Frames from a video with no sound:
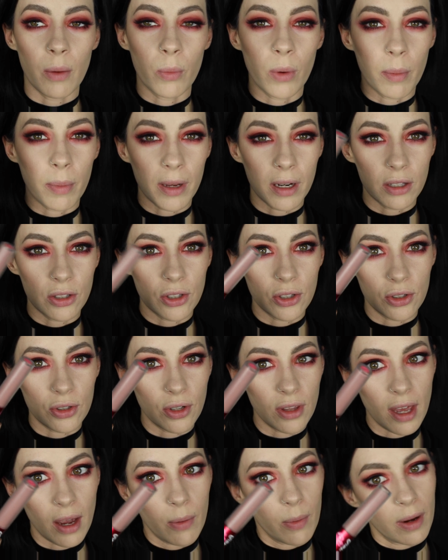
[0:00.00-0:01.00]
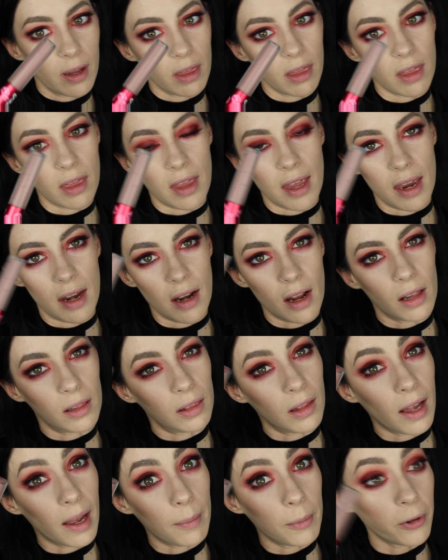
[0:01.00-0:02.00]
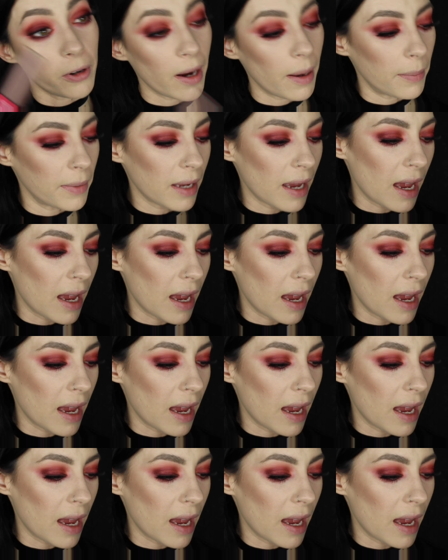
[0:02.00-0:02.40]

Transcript: and what better to do that with than Lime Crime